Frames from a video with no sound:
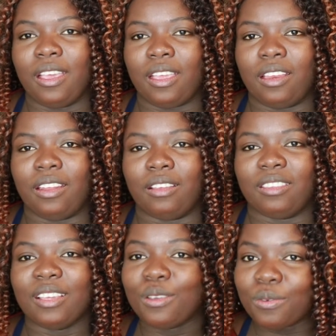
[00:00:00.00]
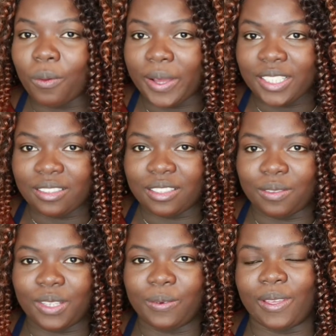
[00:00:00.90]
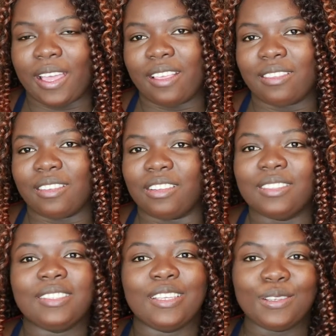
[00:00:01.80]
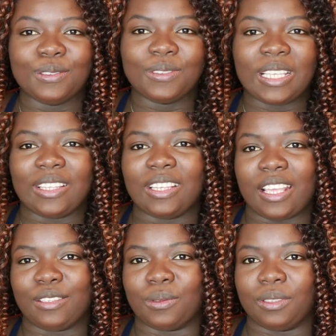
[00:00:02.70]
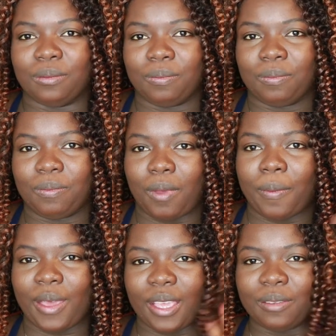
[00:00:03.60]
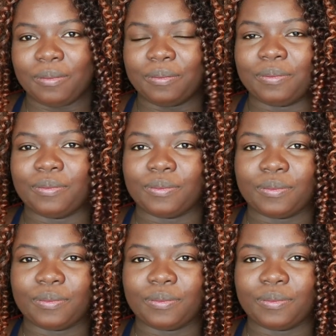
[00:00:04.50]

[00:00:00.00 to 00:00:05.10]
And thank you for watching this video, guys, and I'll see you in the next one. Bye bye.